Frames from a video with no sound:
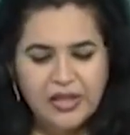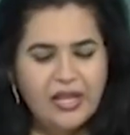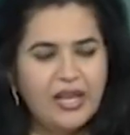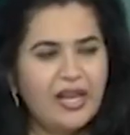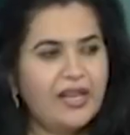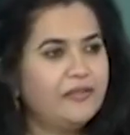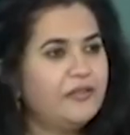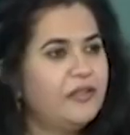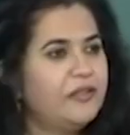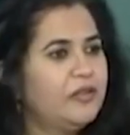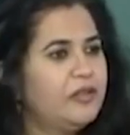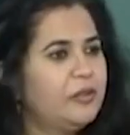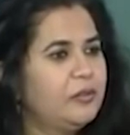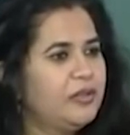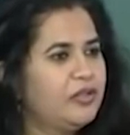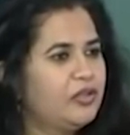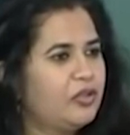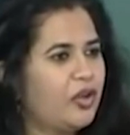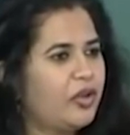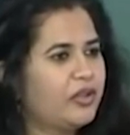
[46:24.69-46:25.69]
and we will
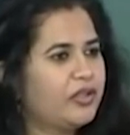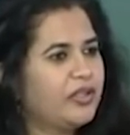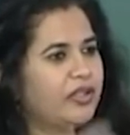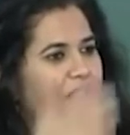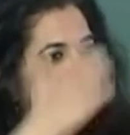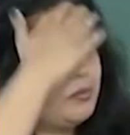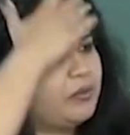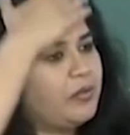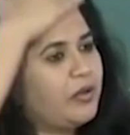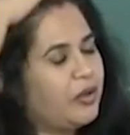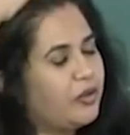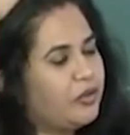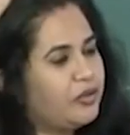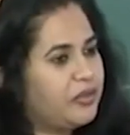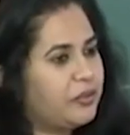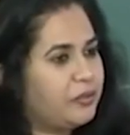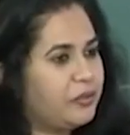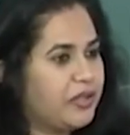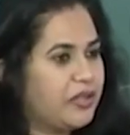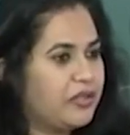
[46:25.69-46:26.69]
be talking about
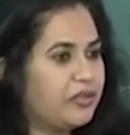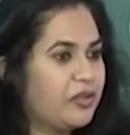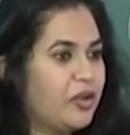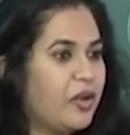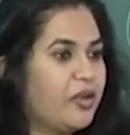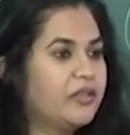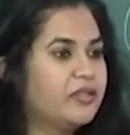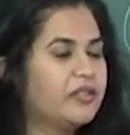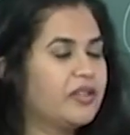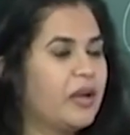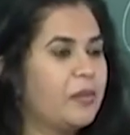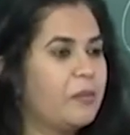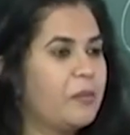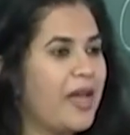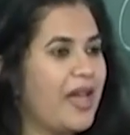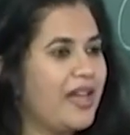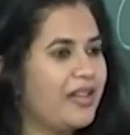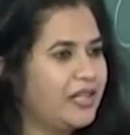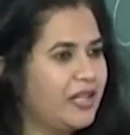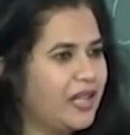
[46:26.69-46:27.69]
Bresson's A
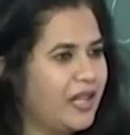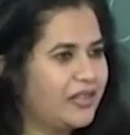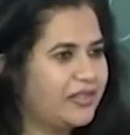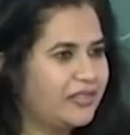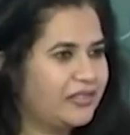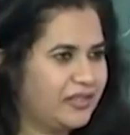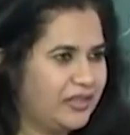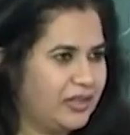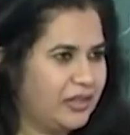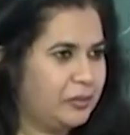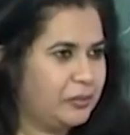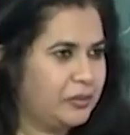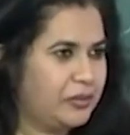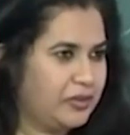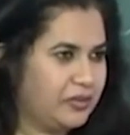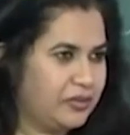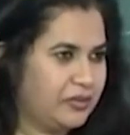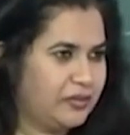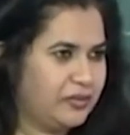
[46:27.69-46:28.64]
Man Escaped